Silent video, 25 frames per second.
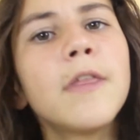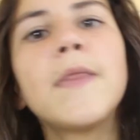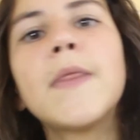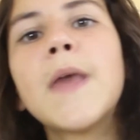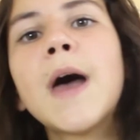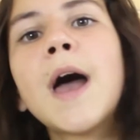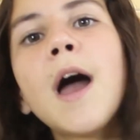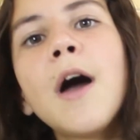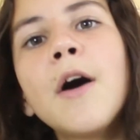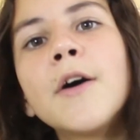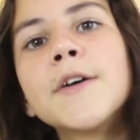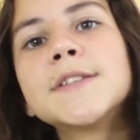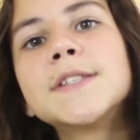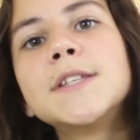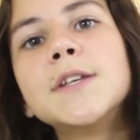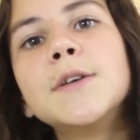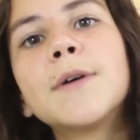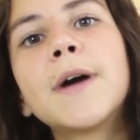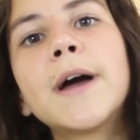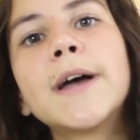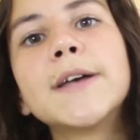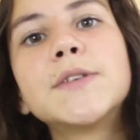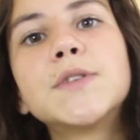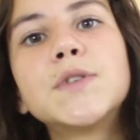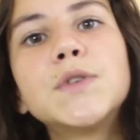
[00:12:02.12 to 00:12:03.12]
than that, I'll see you
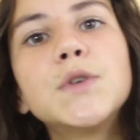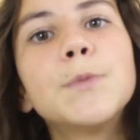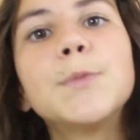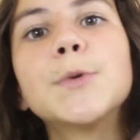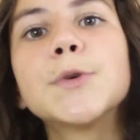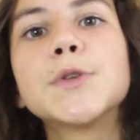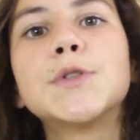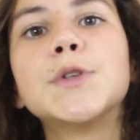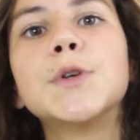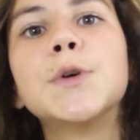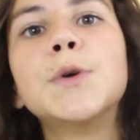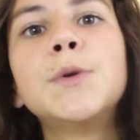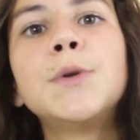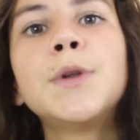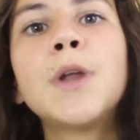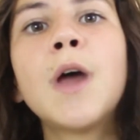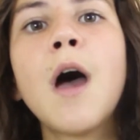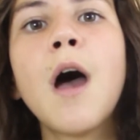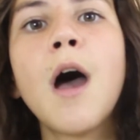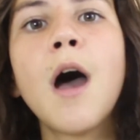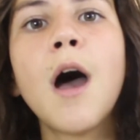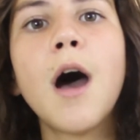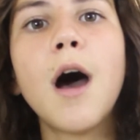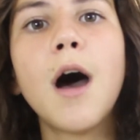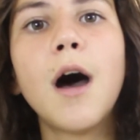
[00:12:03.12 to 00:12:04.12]
guys super soon.
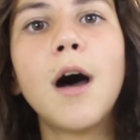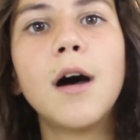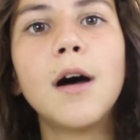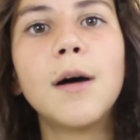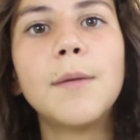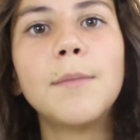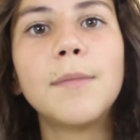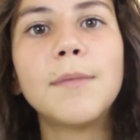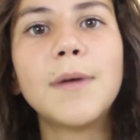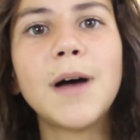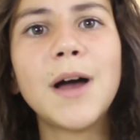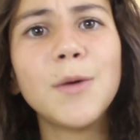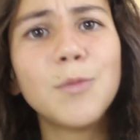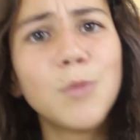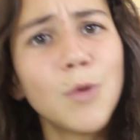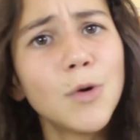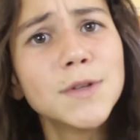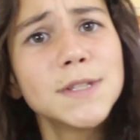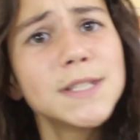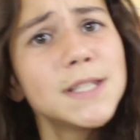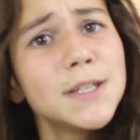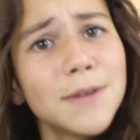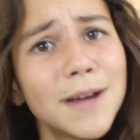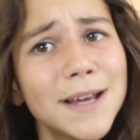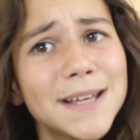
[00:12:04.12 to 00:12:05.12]
Um, I
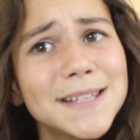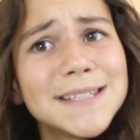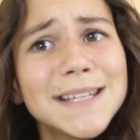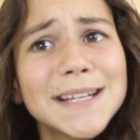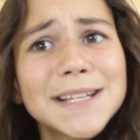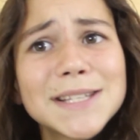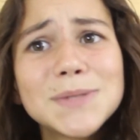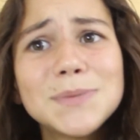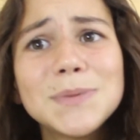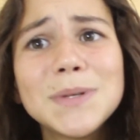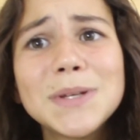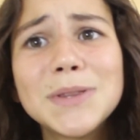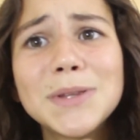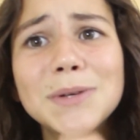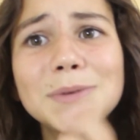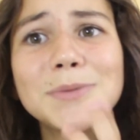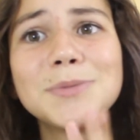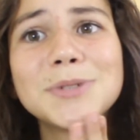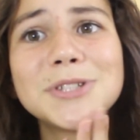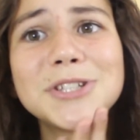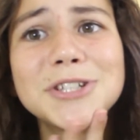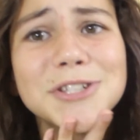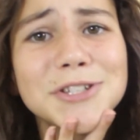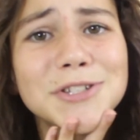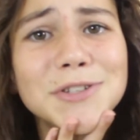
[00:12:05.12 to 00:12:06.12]
won't see you guys next week,
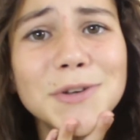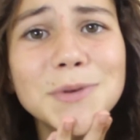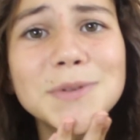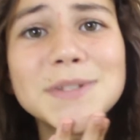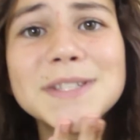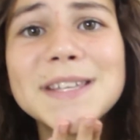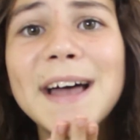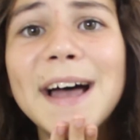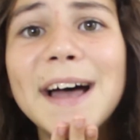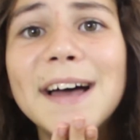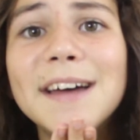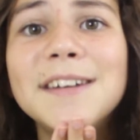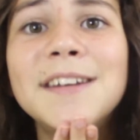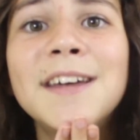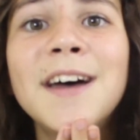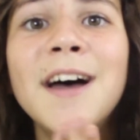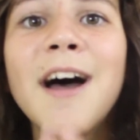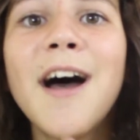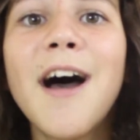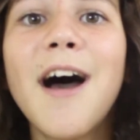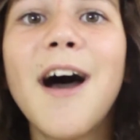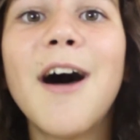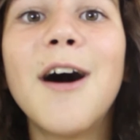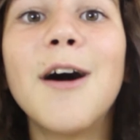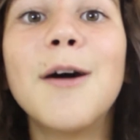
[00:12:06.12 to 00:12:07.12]
which is so sad.
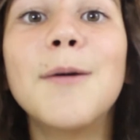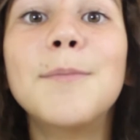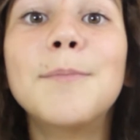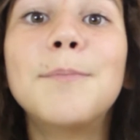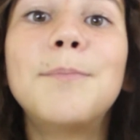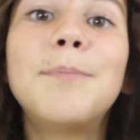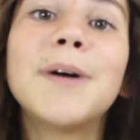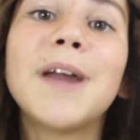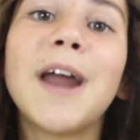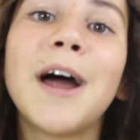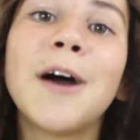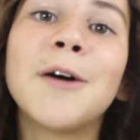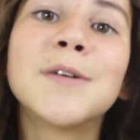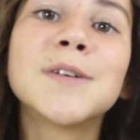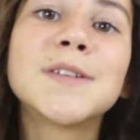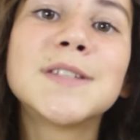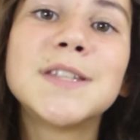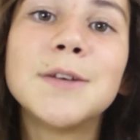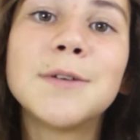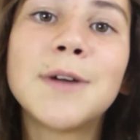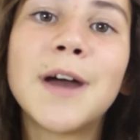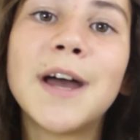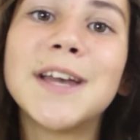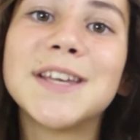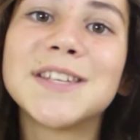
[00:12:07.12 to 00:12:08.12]
Um, but I will
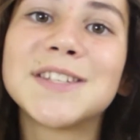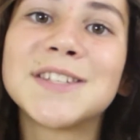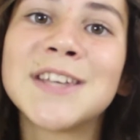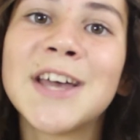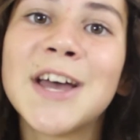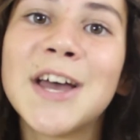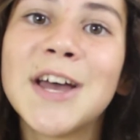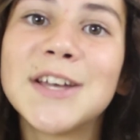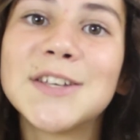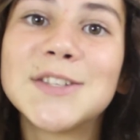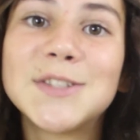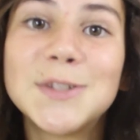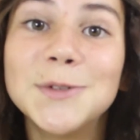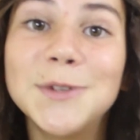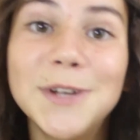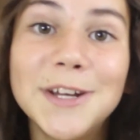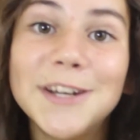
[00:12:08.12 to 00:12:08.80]
see you guys soon